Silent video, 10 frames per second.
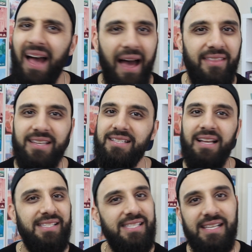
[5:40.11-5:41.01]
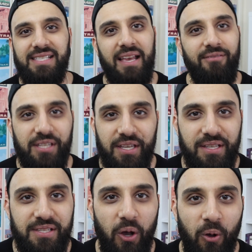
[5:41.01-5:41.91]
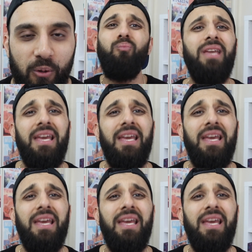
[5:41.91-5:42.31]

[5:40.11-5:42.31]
I think he's like 6, 7 years old.